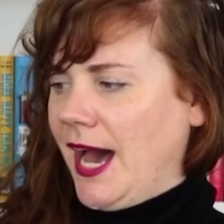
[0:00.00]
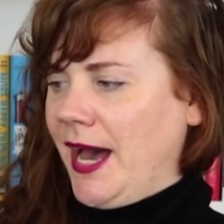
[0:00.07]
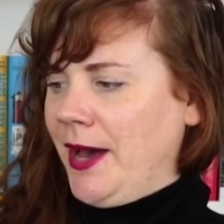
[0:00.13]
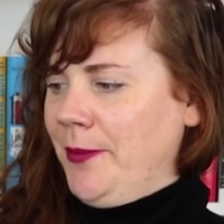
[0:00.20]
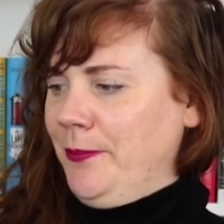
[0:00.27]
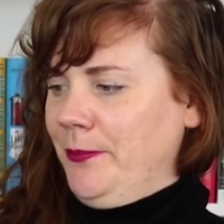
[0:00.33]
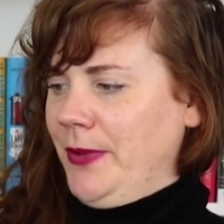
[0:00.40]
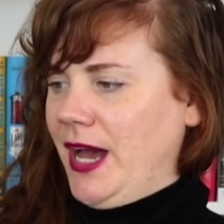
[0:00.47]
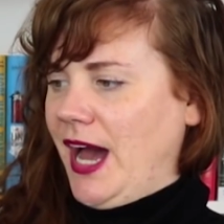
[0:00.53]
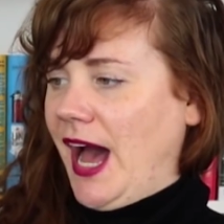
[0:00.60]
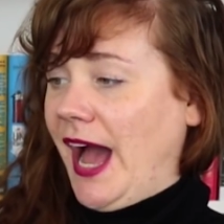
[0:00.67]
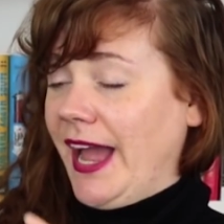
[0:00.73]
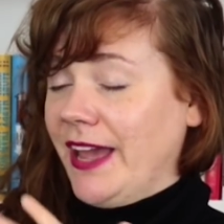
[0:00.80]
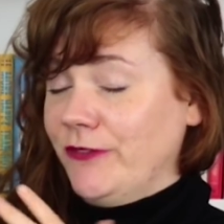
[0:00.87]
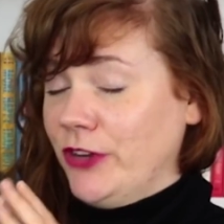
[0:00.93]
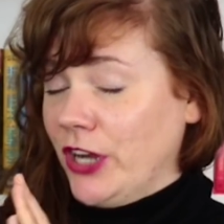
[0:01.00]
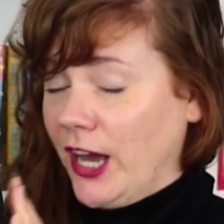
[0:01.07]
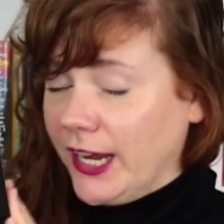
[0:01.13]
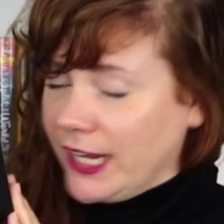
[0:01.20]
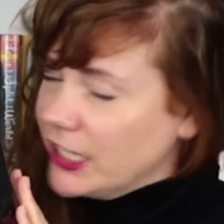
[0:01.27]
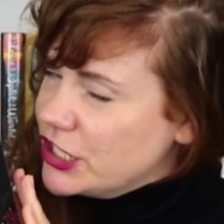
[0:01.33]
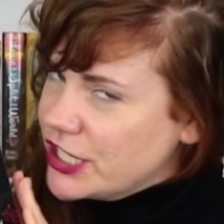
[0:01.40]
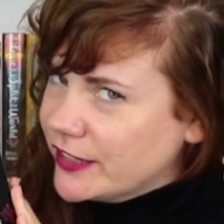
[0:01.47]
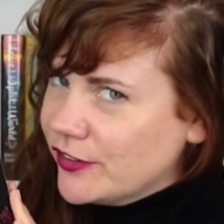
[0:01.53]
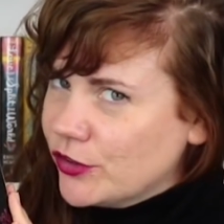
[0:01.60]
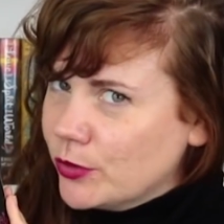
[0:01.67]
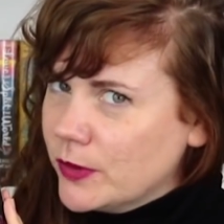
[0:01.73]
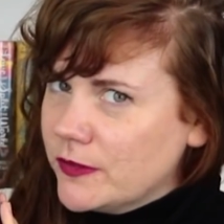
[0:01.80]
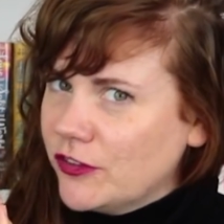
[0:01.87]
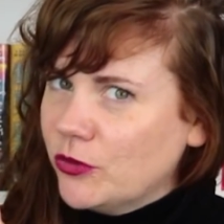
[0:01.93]
I have not had a chance
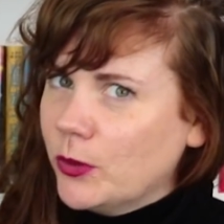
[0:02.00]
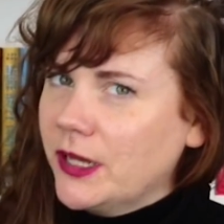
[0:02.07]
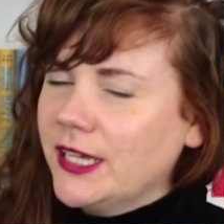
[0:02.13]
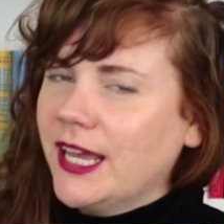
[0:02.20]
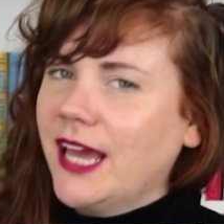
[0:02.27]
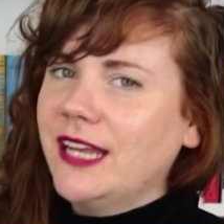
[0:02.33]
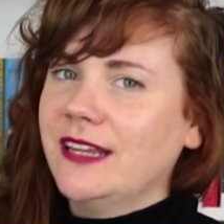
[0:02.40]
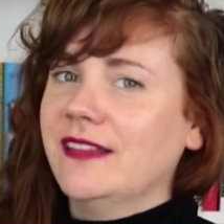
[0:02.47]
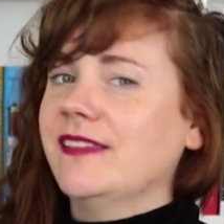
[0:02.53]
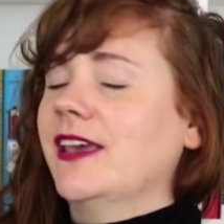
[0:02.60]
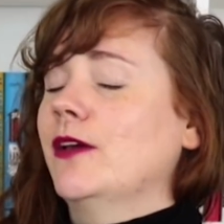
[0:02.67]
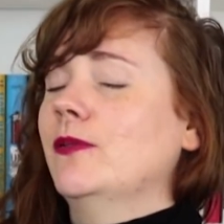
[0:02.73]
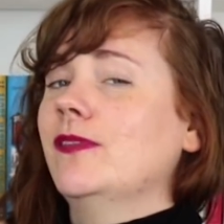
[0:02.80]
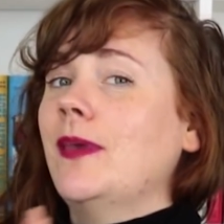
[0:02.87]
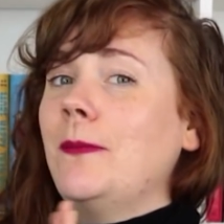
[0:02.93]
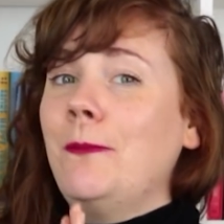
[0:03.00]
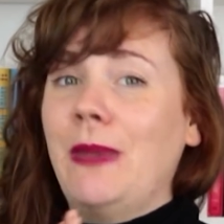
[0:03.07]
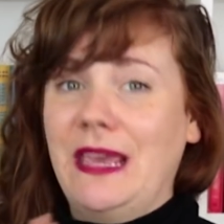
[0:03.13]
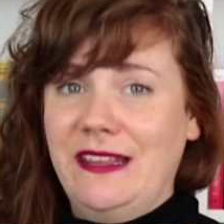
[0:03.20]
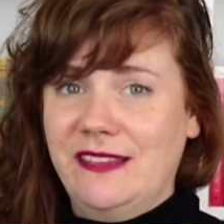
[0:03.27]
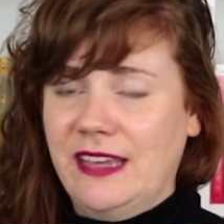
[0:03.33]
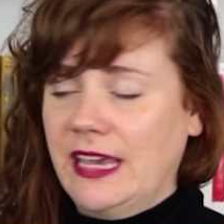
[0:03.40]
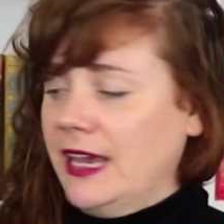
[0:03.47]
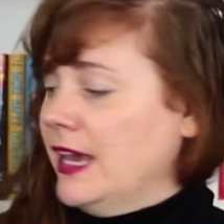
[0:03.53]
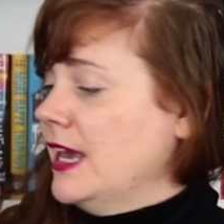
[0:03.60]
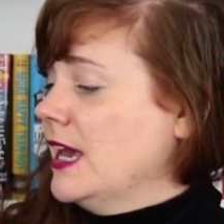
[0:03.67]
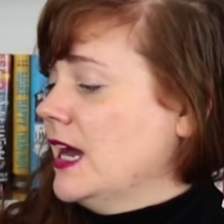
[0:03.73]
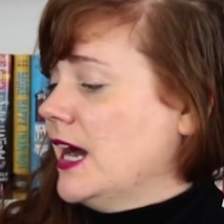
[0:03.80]
to read this one yet. It sounds amazing.